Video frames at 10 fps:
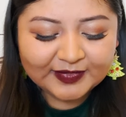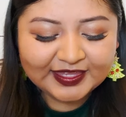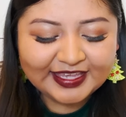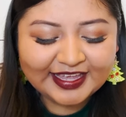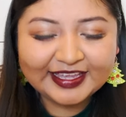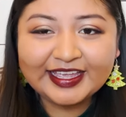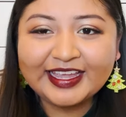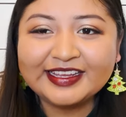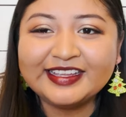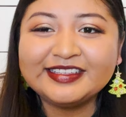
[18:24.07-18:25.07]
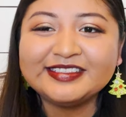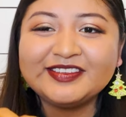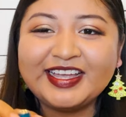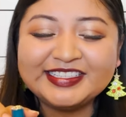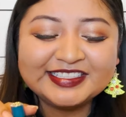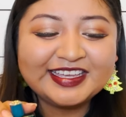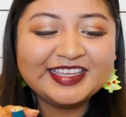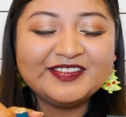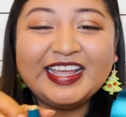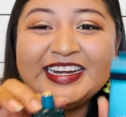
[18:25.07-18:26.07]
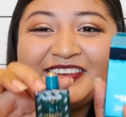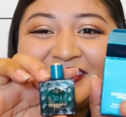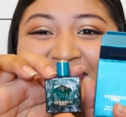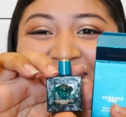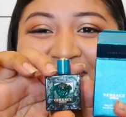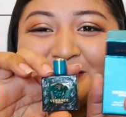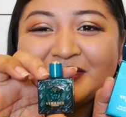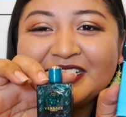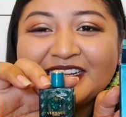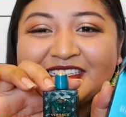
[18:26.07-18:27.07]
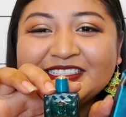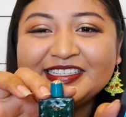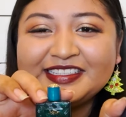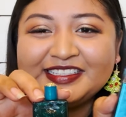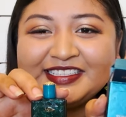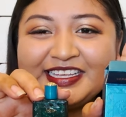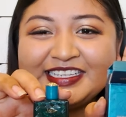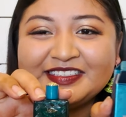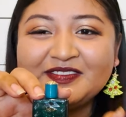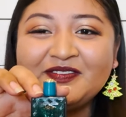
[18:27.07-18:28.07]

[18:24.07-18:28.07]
yeah, I, and so I just got him, and I it's like super tiny, it's like the size of